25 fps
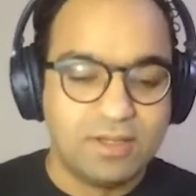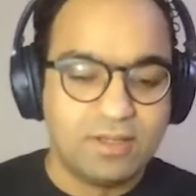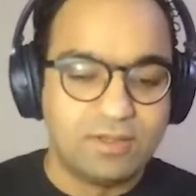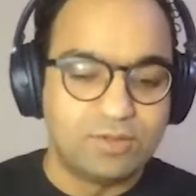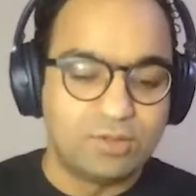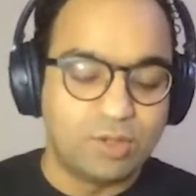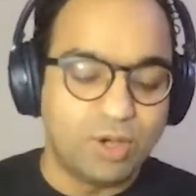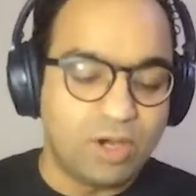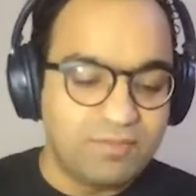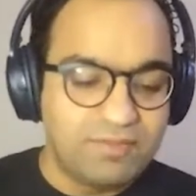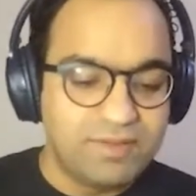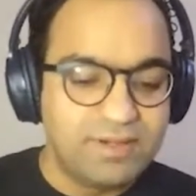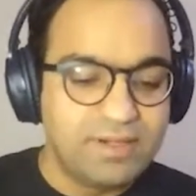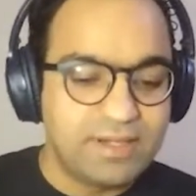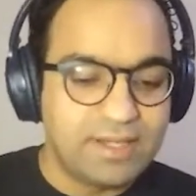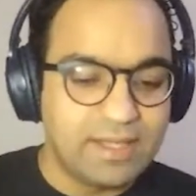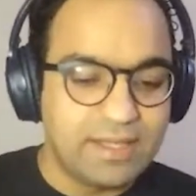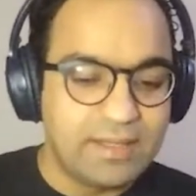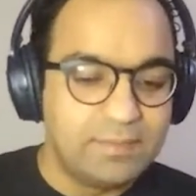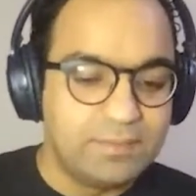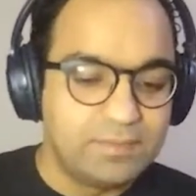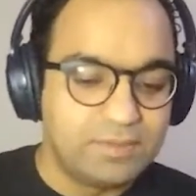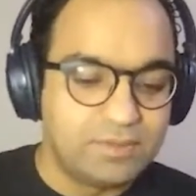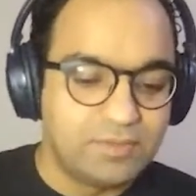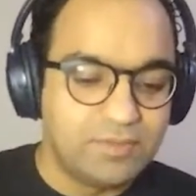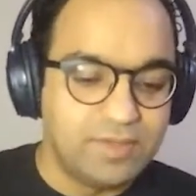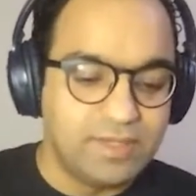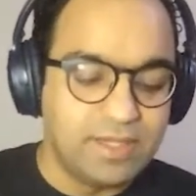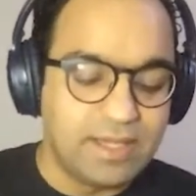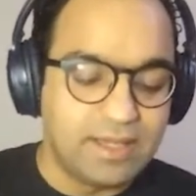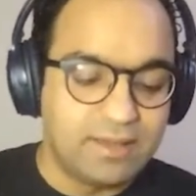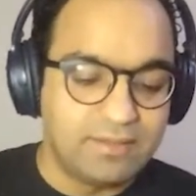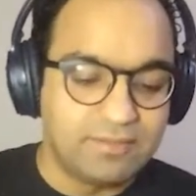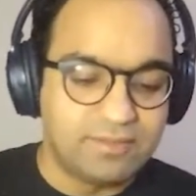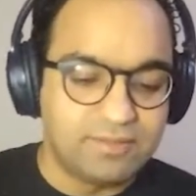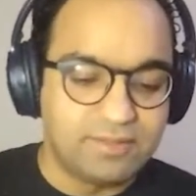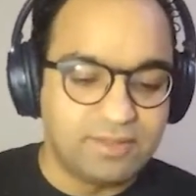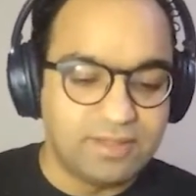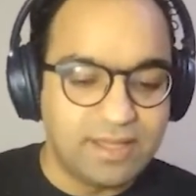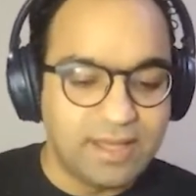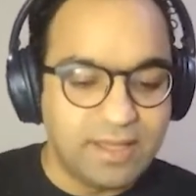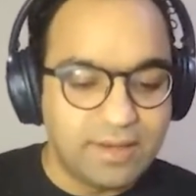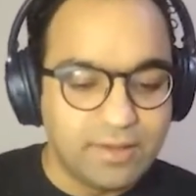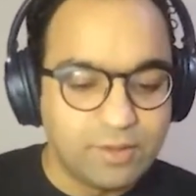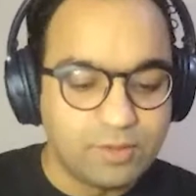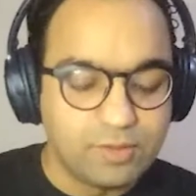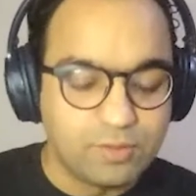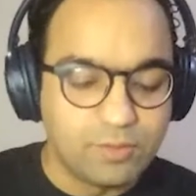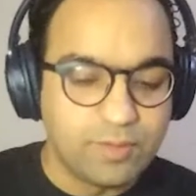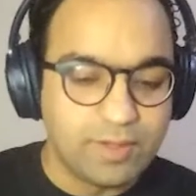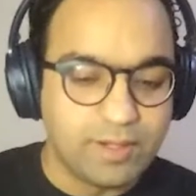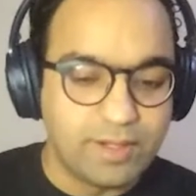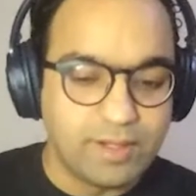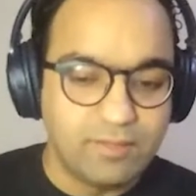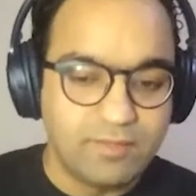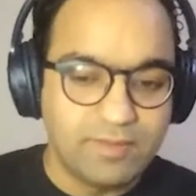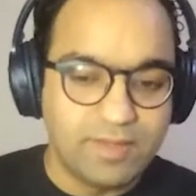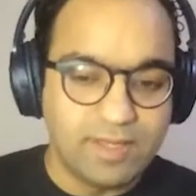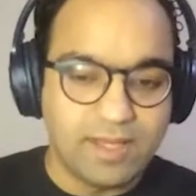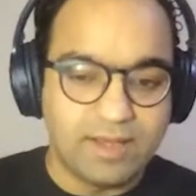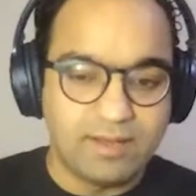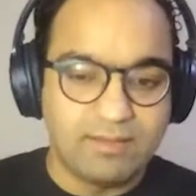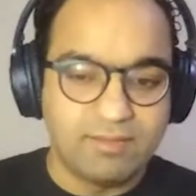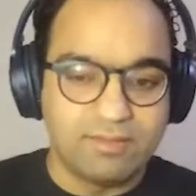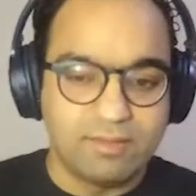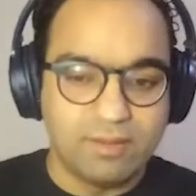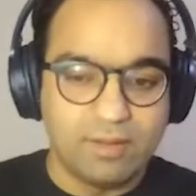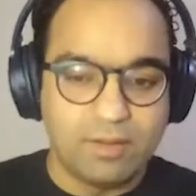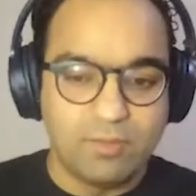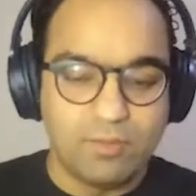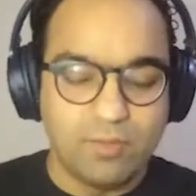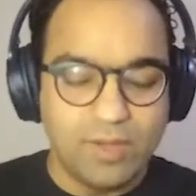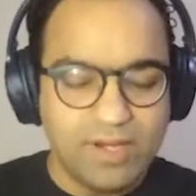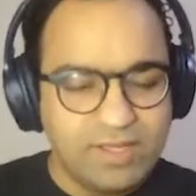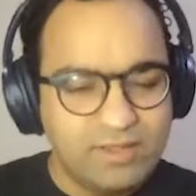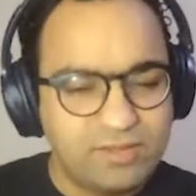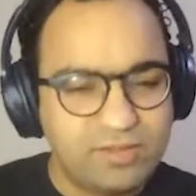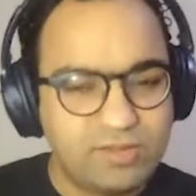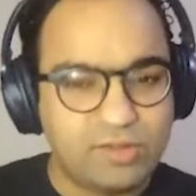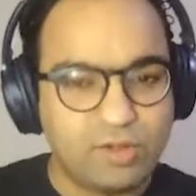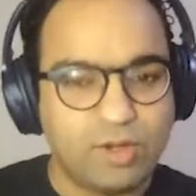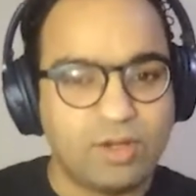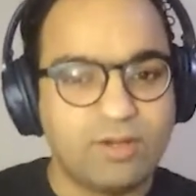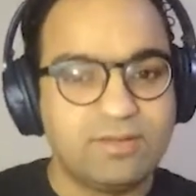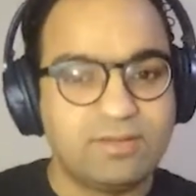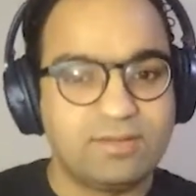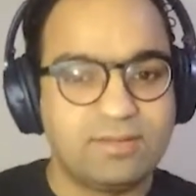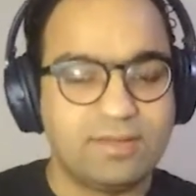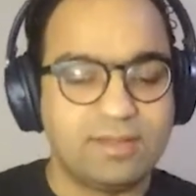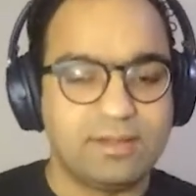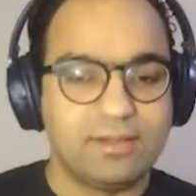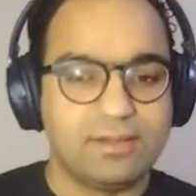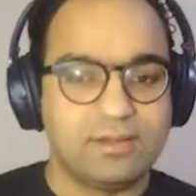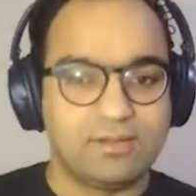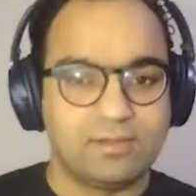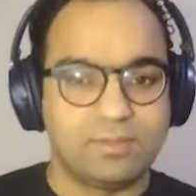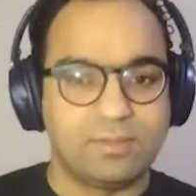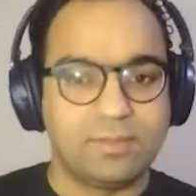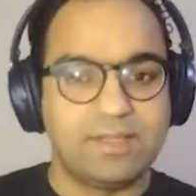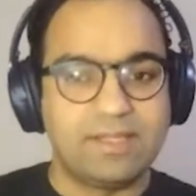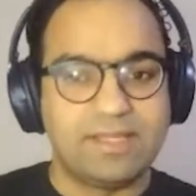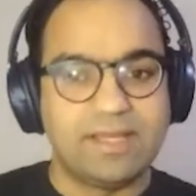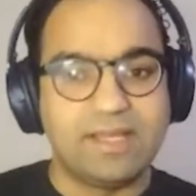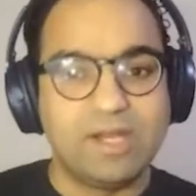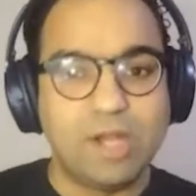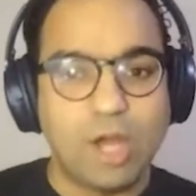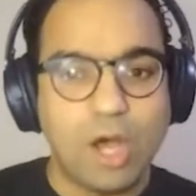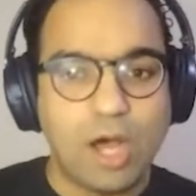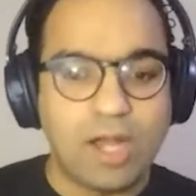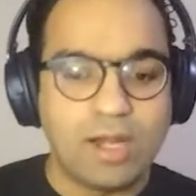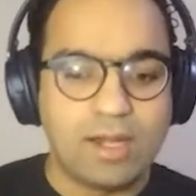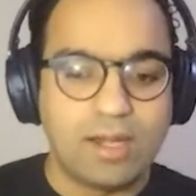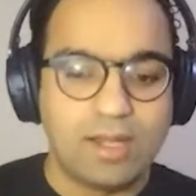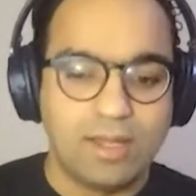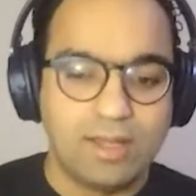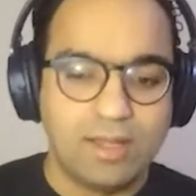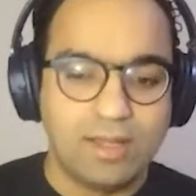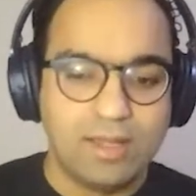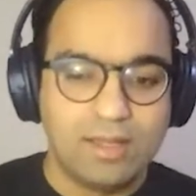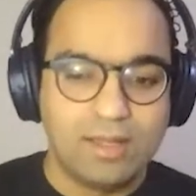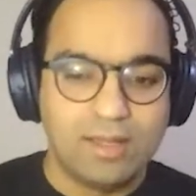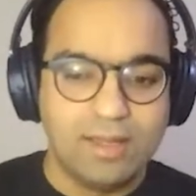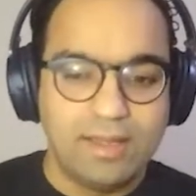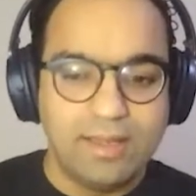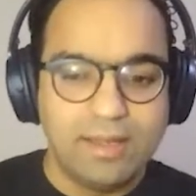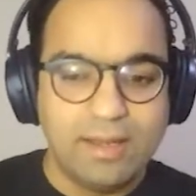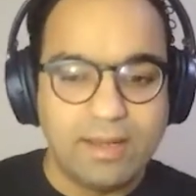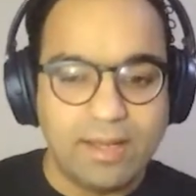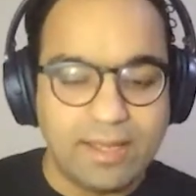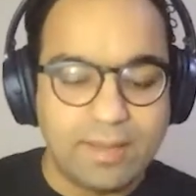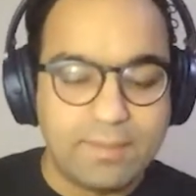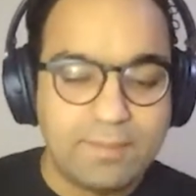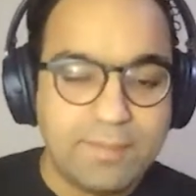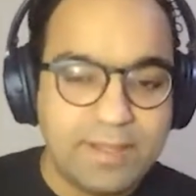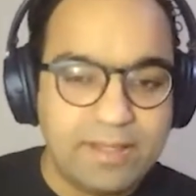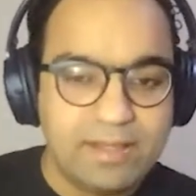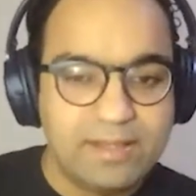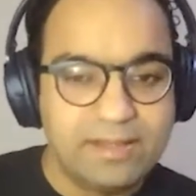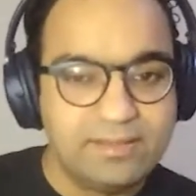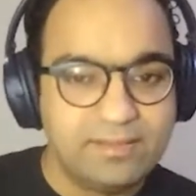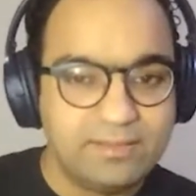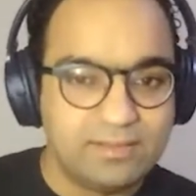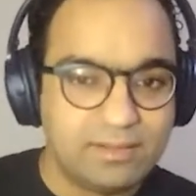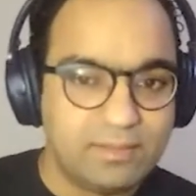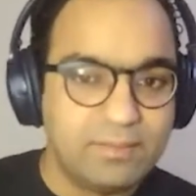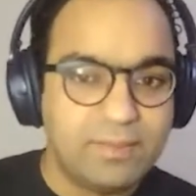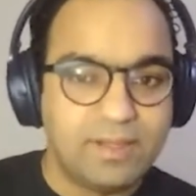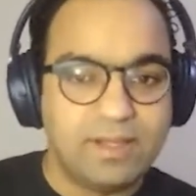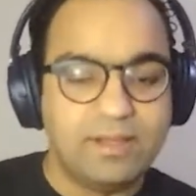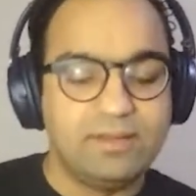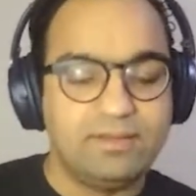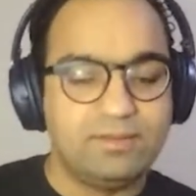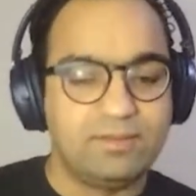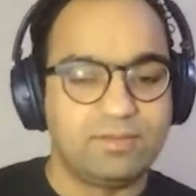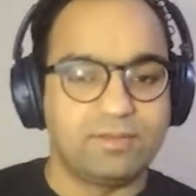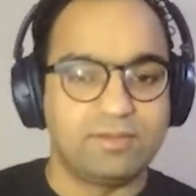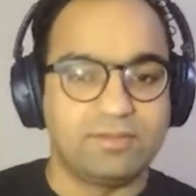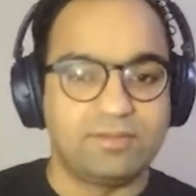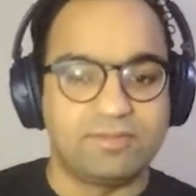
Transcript: So oftentimes we have scenarios wherein we have very strong signals, but they're not in like millions and billions of